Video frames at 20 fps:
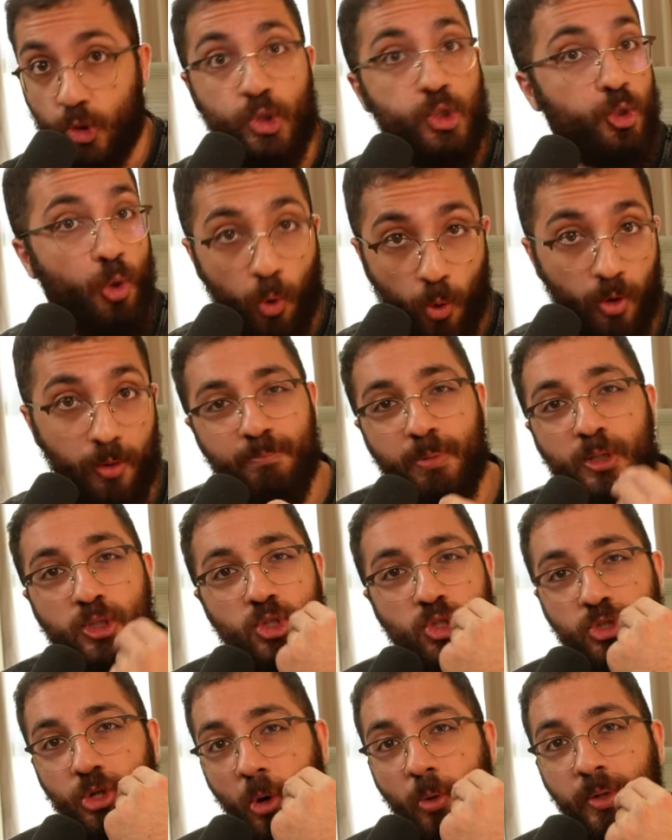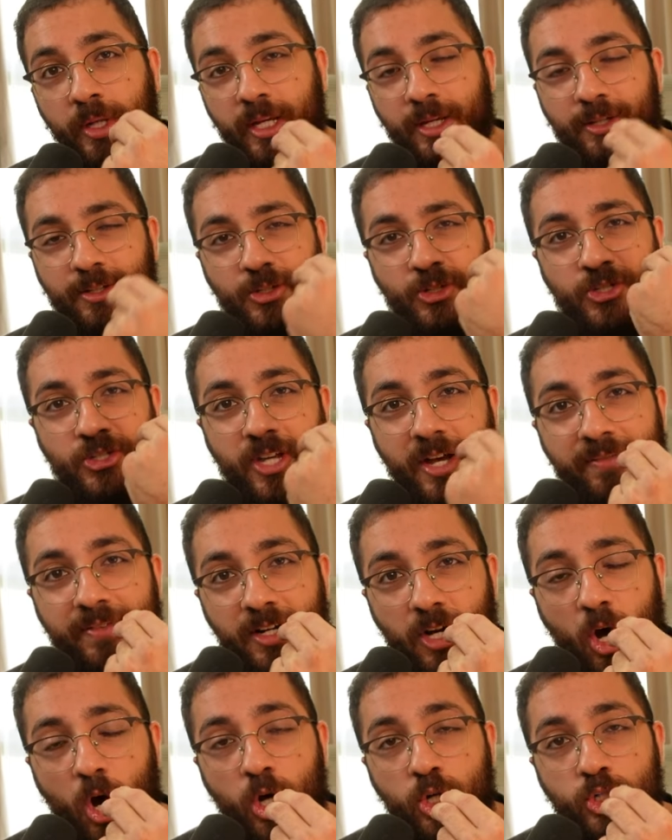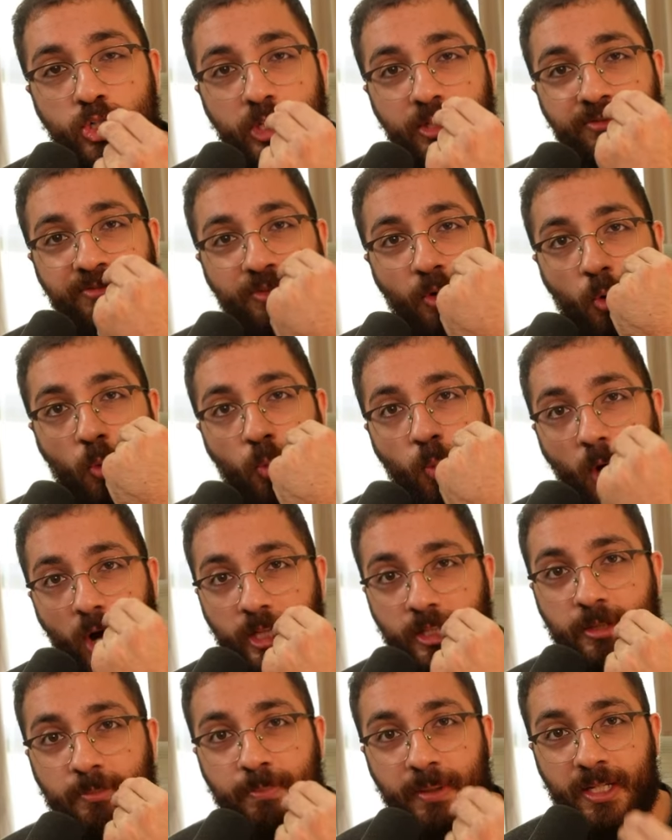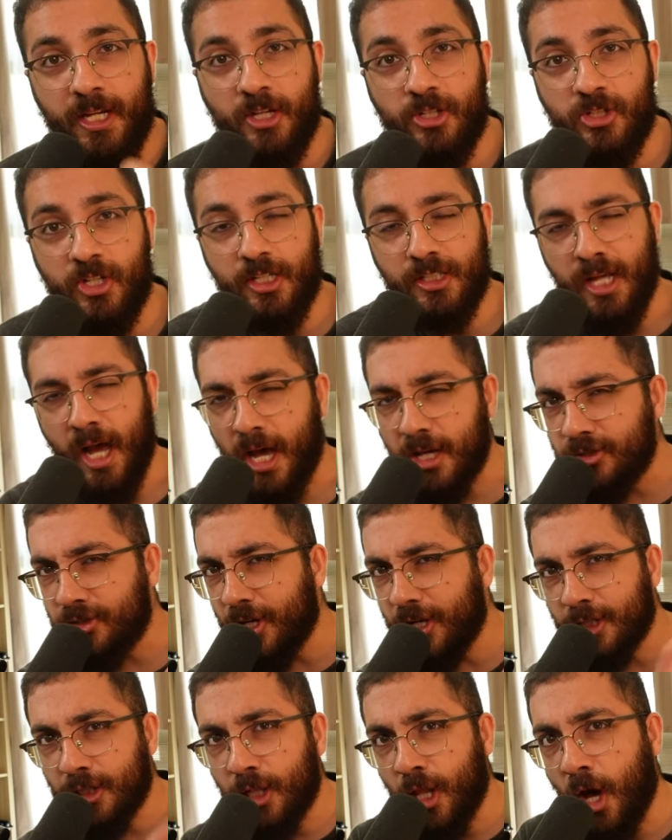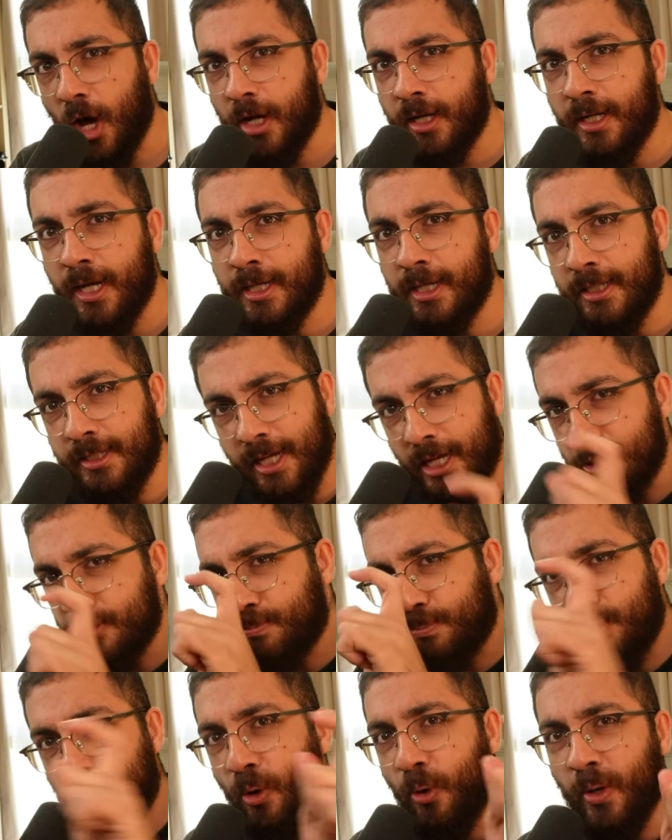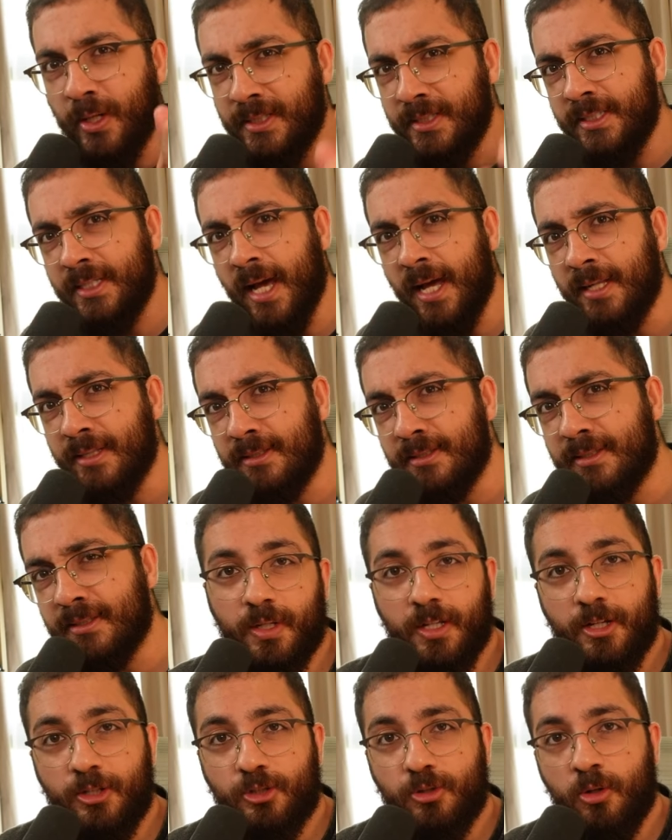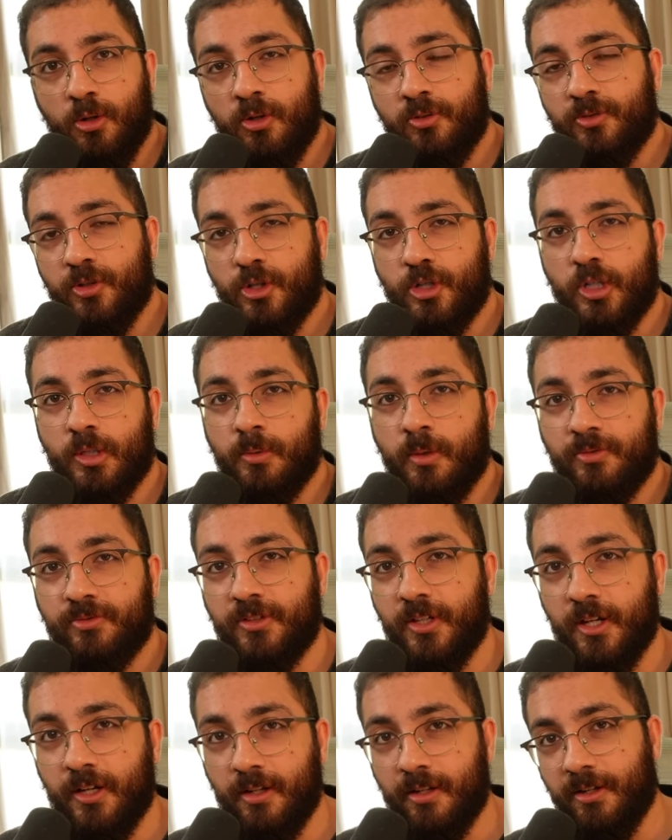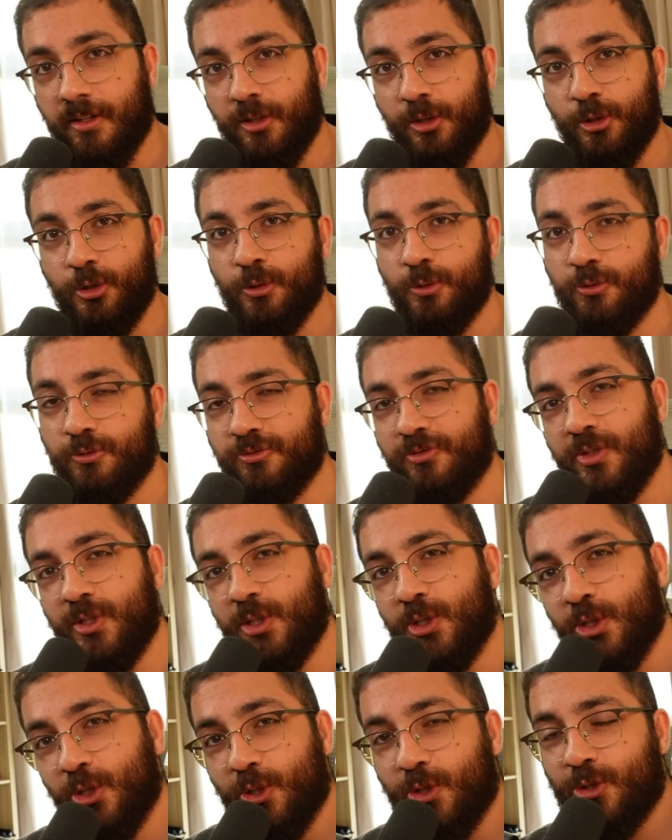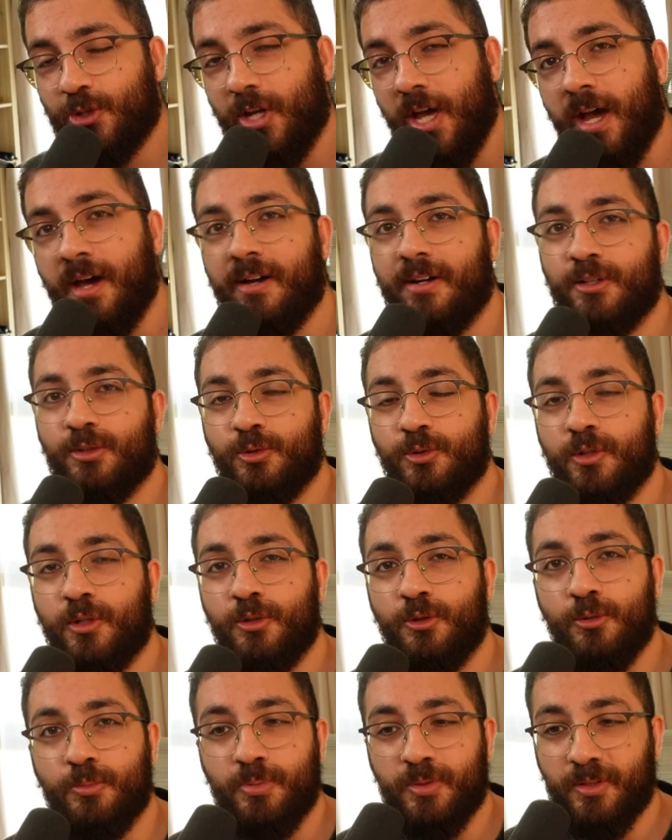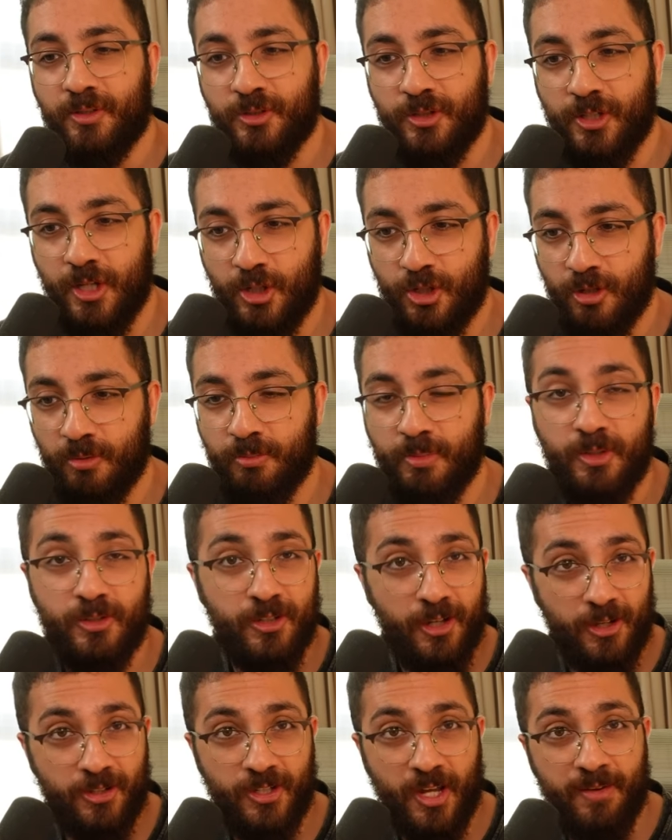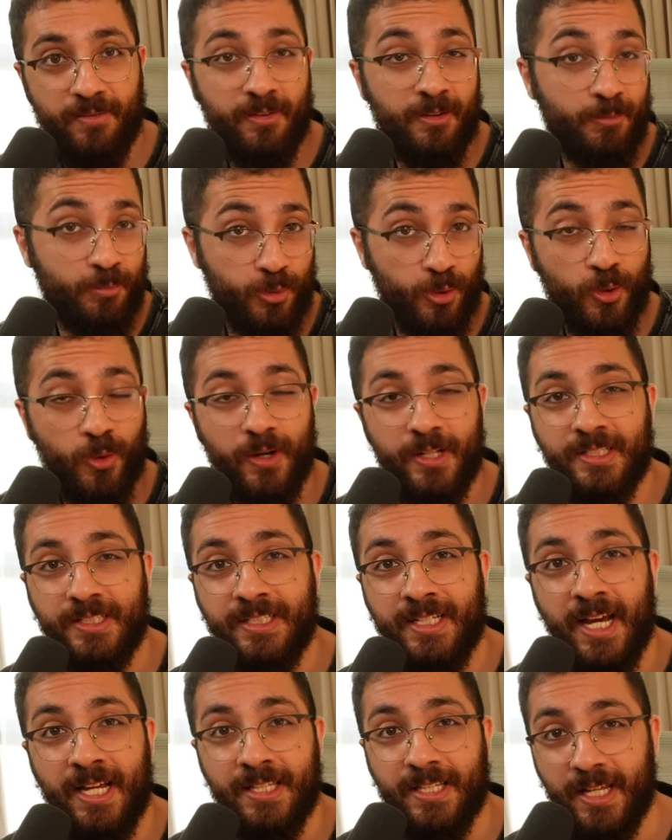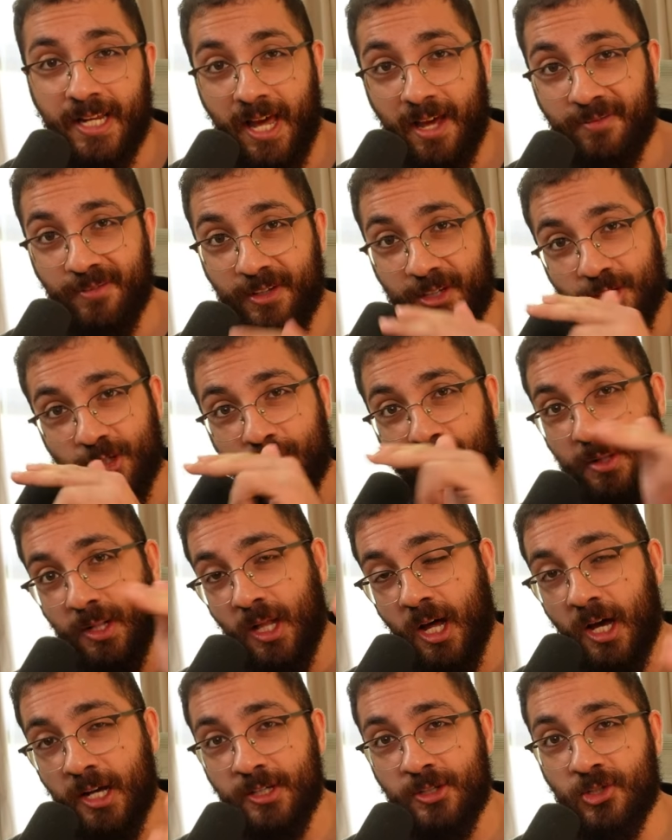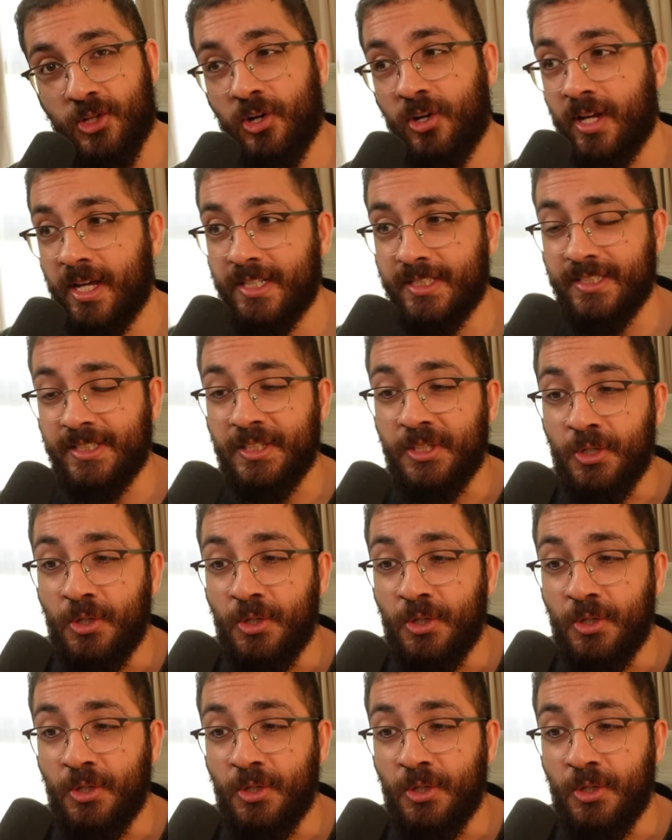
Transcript: sure. But Sony, seven hundred for what? Because it has a line and it has Pro at the end? But let's go over some of the new features added to the new PlayStation besides having Pro at the end and having some lines on it.